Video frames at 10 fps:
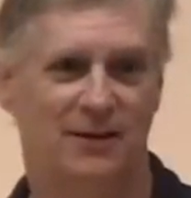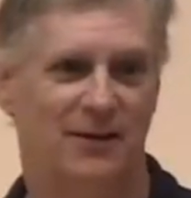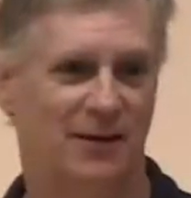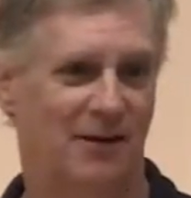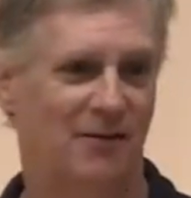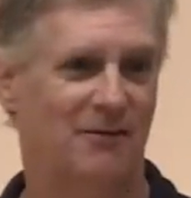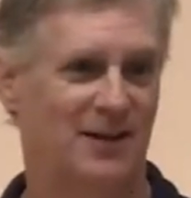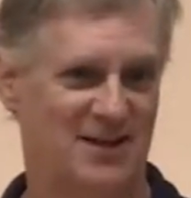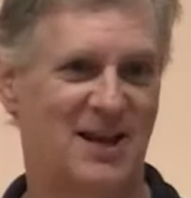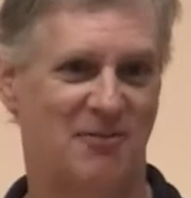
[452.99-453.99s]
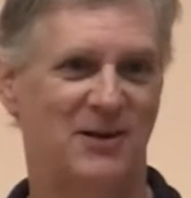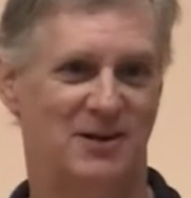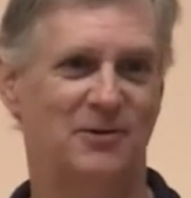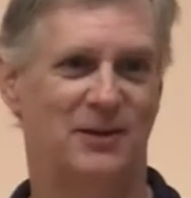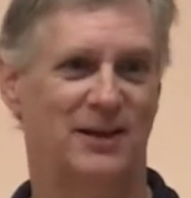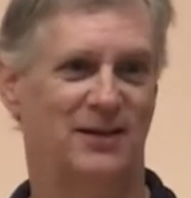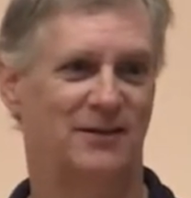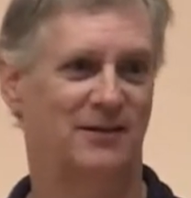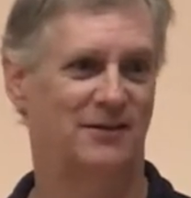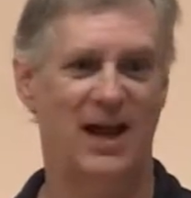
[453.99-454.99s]
You know, that's how we deal with it.
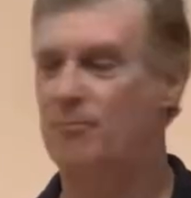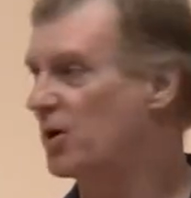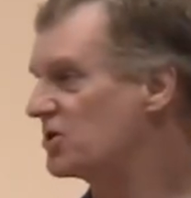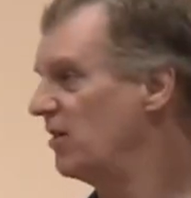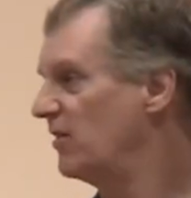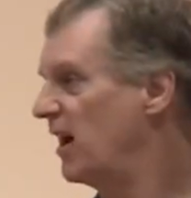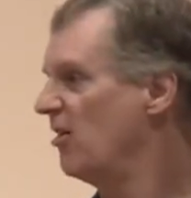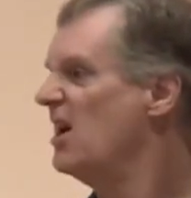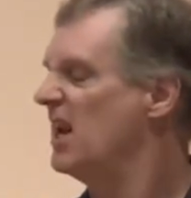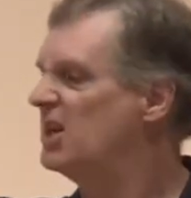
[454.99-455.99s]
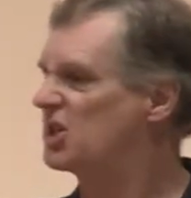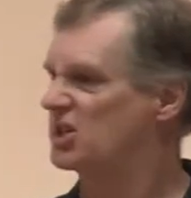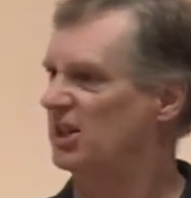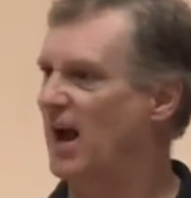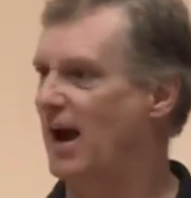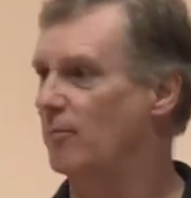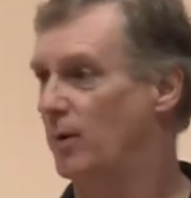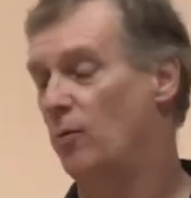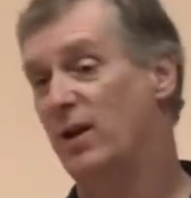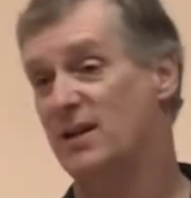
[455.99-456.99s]
You know, that person over there, he's just a liar.
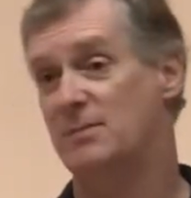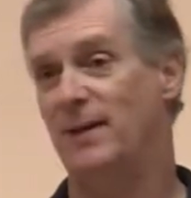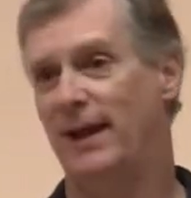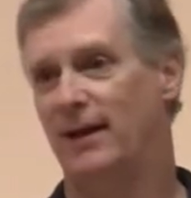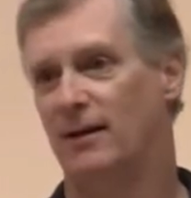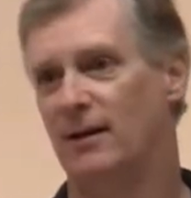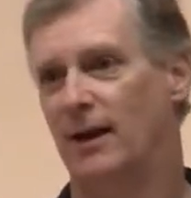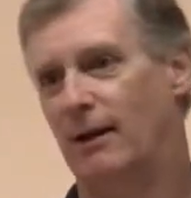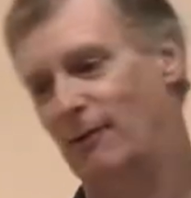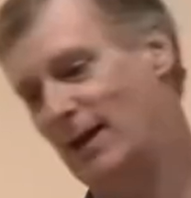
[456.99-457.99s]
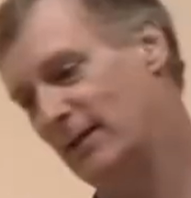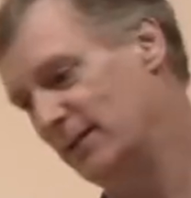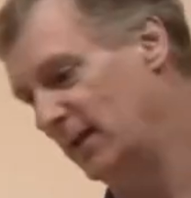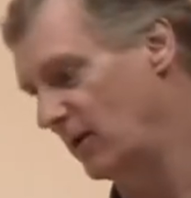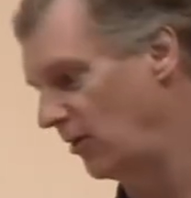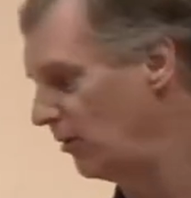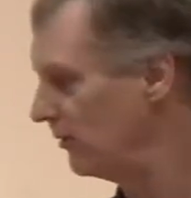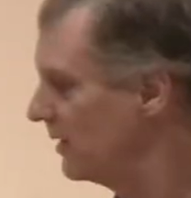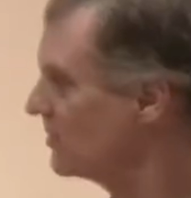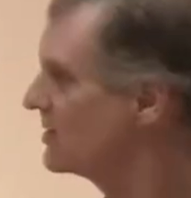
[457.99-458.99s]
But when it's me, well, you know,
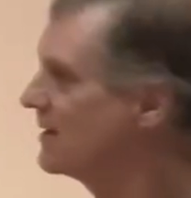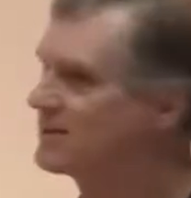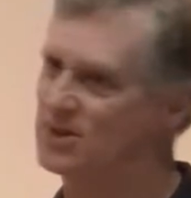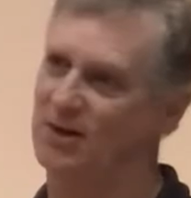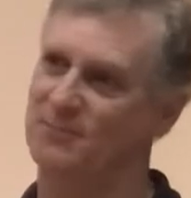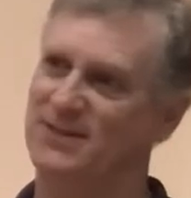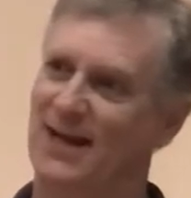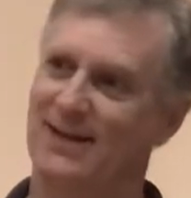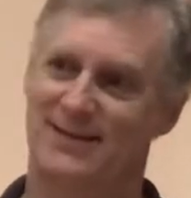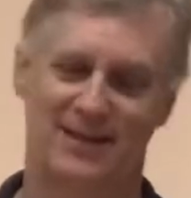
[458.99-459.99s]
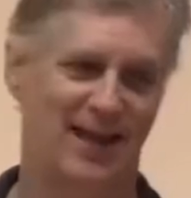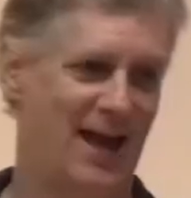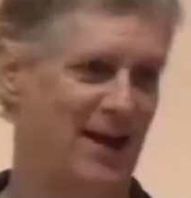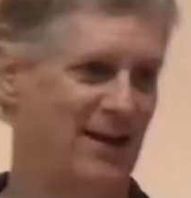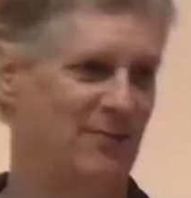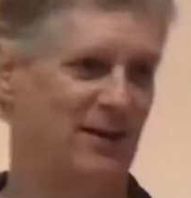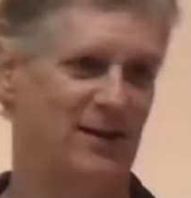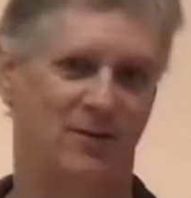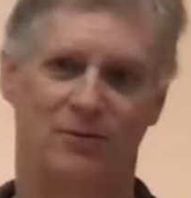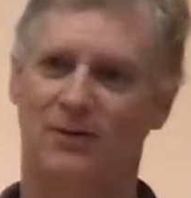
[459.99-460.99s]
there's this circumstance and that, and I, you
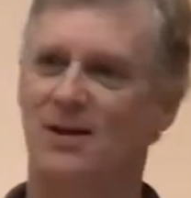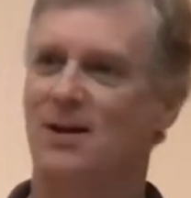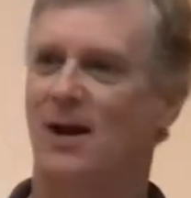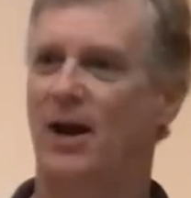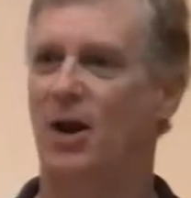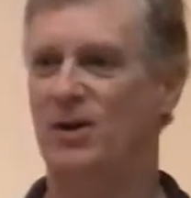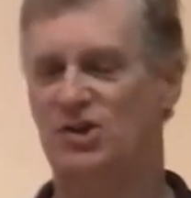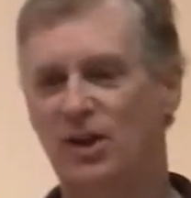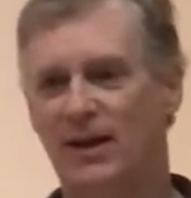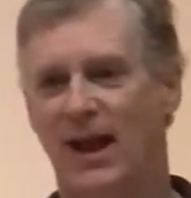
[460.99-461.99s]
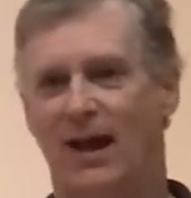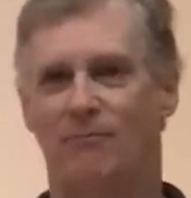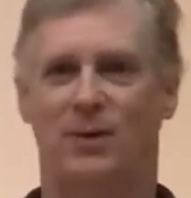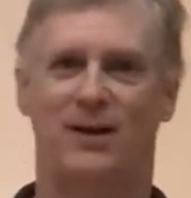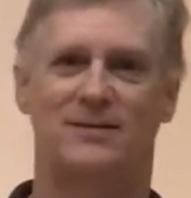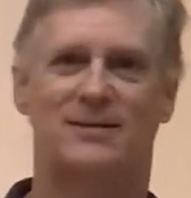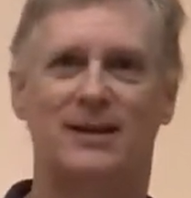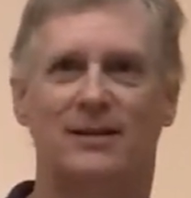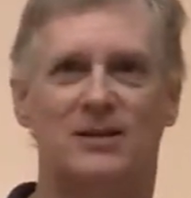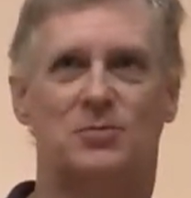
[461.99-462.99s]
know, I know I shouldn't have, but
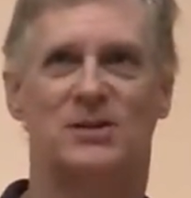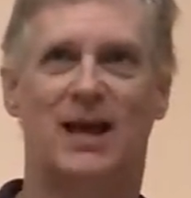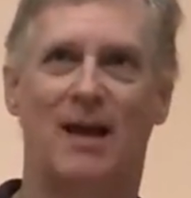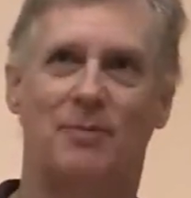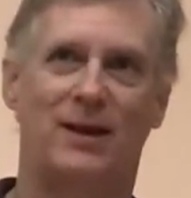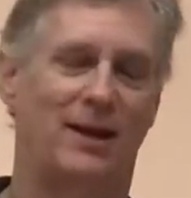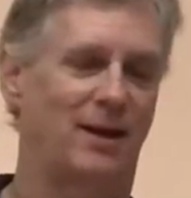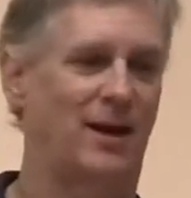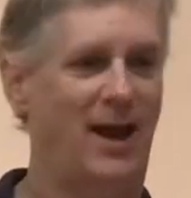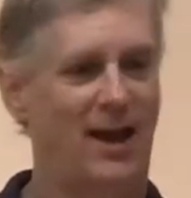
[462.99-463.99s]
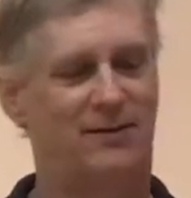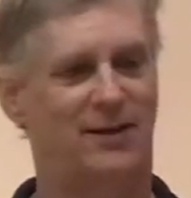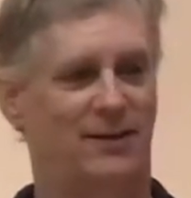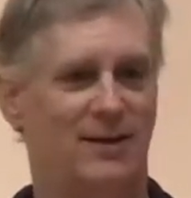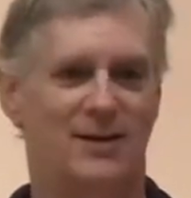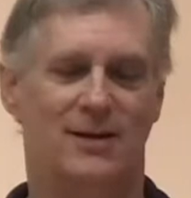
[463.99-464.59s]
see, this was happening and I had to.